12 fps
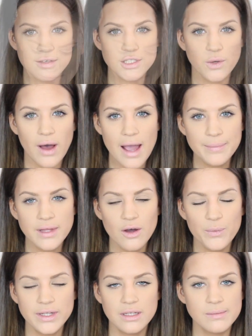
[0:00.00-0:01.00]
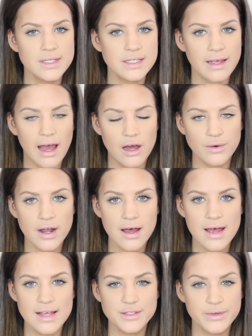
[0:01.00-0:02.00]
So I'm done with the
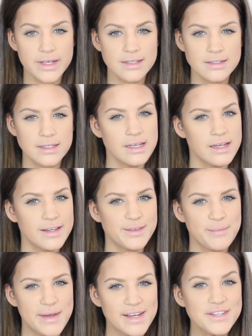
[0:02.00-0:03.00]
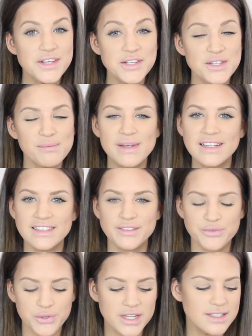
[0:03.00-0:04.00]
mascara. As you can see, it makes such a big
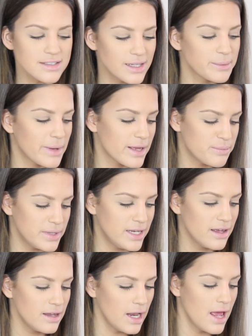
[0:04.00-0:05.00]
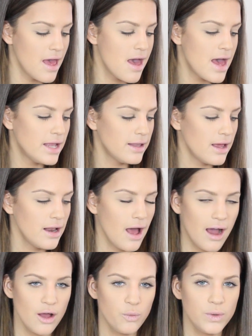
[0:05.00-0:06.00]
difference in my opinion. And then
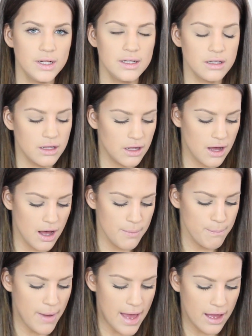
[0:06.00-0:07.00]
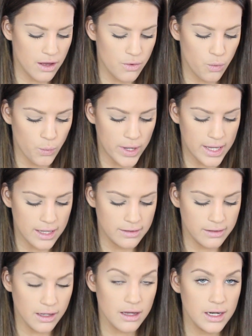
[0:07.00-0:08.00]
I will come back
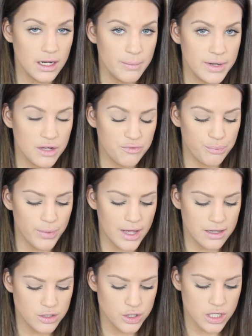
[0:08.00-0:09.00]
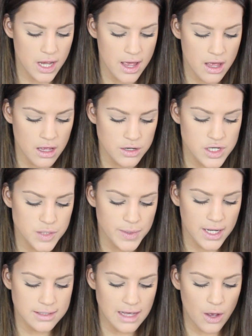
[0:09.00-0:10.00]
with a little bit of blush, just
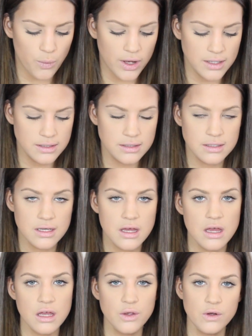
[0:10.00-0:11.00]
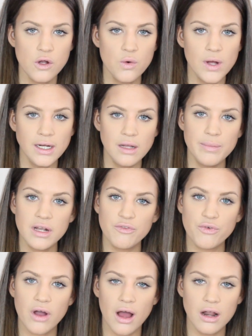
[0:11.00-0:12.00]
because I want, a little bit
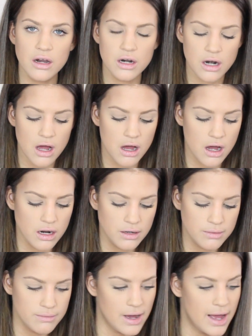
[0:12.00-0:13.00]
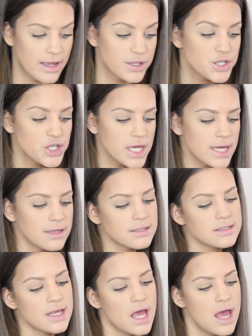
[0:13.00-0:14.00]
of color on my
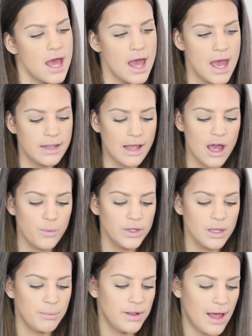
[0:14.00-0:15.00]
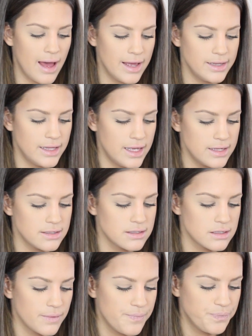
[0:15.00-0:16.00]
cheeks. And I will apply
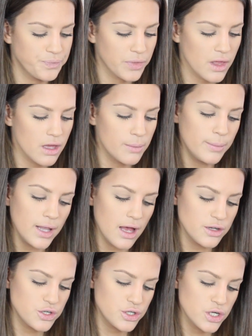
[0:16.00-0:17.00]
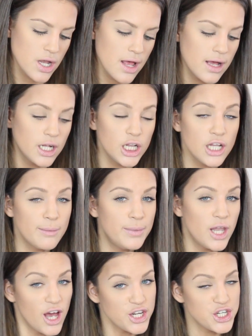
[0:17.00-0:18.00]
this blush, Le
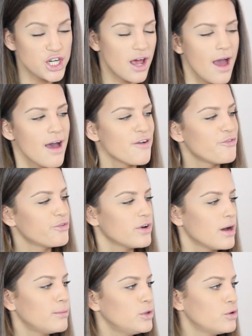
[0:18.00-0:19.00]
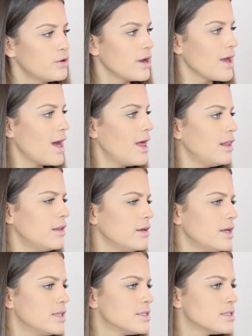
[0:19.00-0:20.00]
Blush from
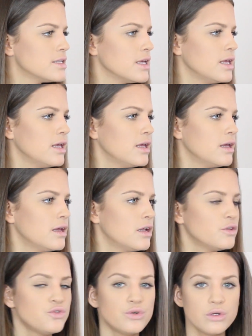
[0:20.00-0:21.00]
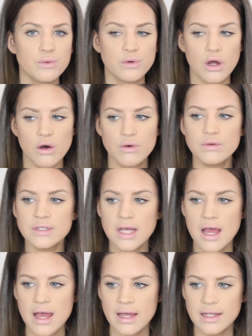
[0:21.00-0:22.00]
L'Oreal. It's in True Rose.
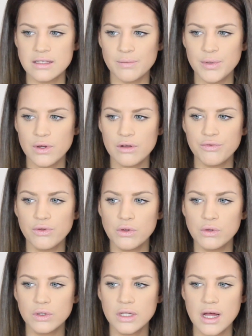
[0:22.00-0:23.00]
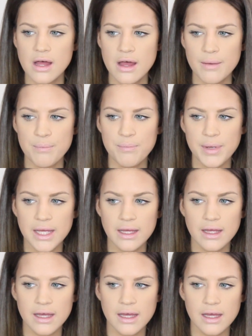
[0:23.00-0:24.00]
It's a beautiful
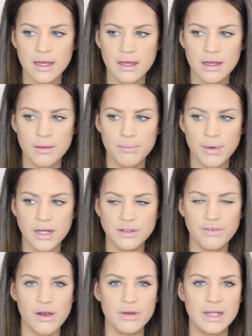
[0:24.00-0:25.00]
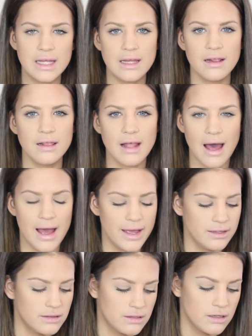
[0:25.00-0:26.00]
pinky but very
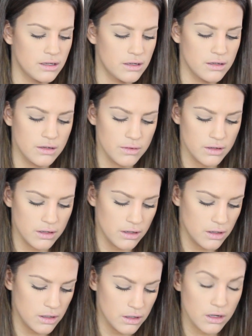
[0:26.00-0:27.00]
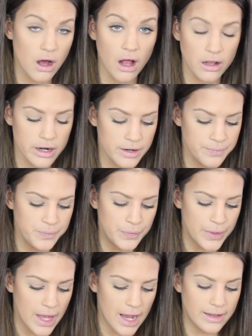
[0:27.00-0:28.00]
light color.
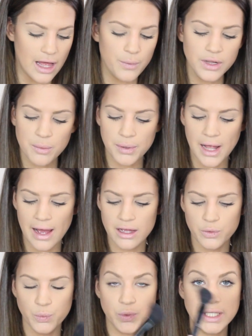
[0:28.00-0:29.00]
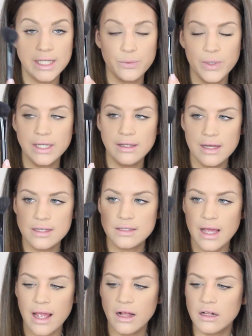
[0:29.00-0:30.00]
And I will apply it with
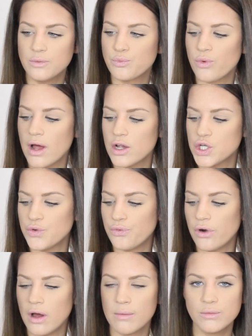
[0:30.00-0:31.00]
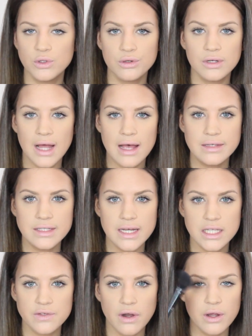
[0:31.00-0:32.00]
this angled brush from Douglas.
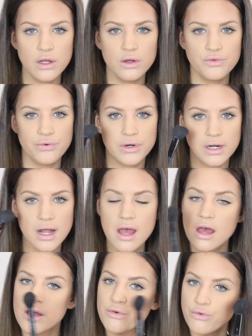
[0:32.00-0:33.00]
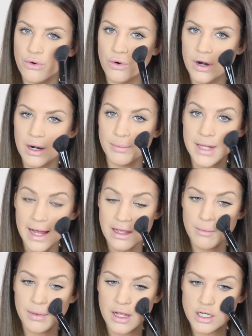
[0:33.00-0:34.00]
It's very good for
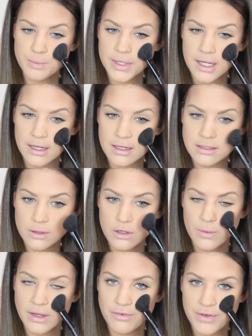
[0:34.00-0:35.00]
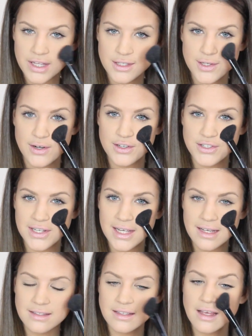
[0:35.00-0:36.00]
applying blush, because it fits your
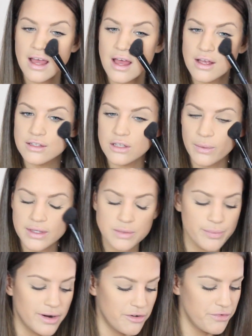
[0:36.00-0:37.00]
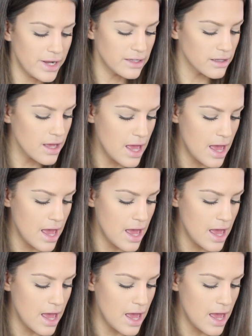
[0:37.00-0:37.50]
cheeks, so it's perfect.